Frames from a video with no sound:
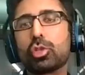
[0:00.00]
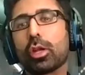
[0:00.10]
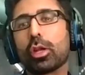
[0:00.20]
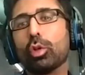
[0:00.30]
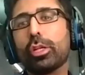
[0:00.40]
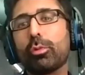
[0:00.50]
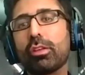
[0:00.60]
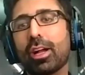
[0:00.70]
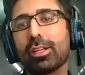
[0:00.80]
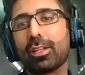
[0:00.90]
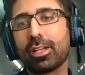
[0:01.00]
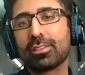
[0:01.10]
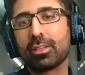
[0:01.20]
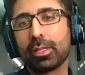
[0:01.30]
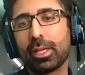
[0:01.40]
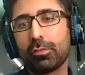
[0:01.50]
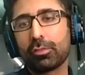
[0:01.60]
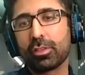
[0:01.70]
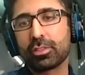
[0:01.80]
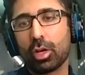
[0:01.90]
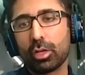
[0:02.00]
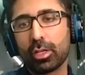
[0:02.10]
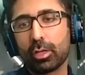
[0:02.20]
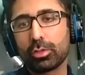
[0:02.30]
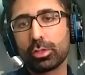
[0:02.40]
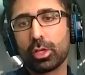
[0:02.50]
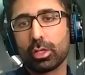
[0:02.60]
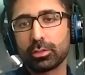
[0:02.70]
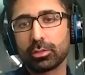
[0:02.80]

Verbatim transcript: you can only revitalize something after it's gone down to the dogs.